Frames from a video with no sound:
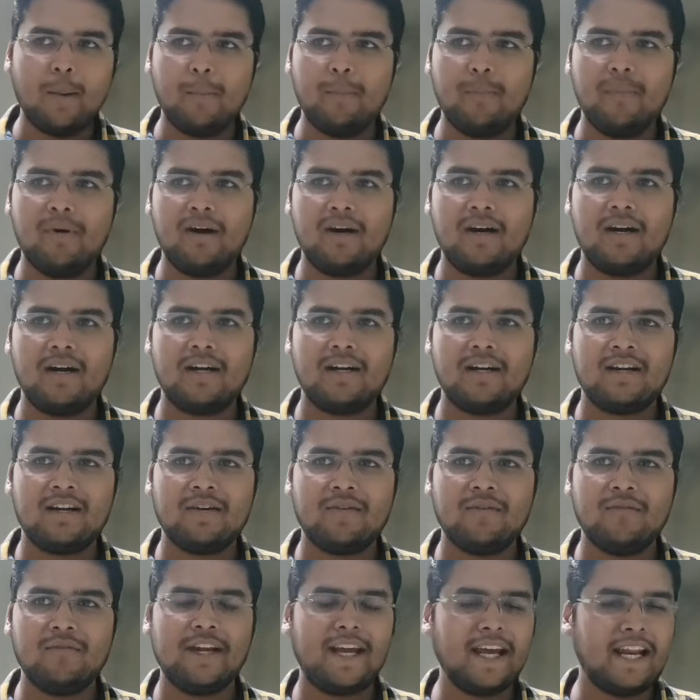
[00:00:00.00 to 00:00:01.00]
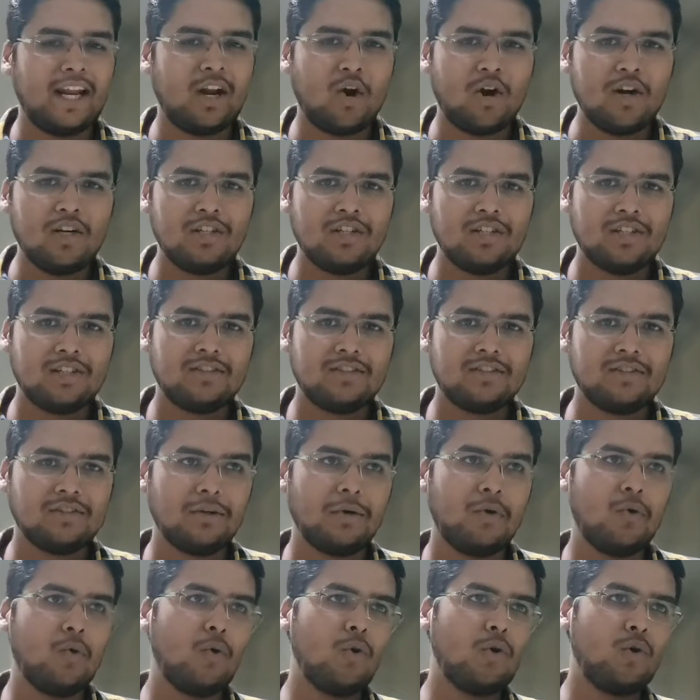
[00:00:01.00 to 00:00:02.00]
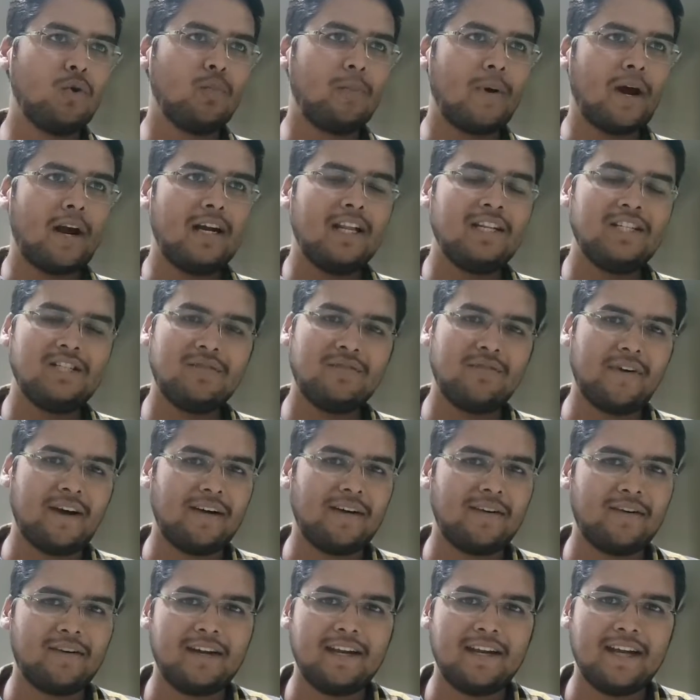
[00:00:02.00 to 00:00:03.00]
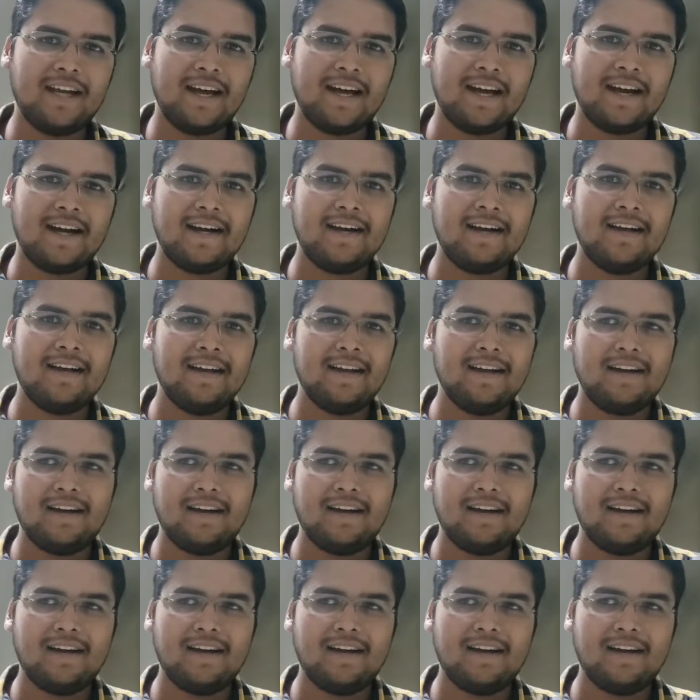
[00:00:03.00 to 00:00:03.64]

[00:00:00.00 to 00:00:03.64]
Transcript: But we cannot just go to Parle-G factory and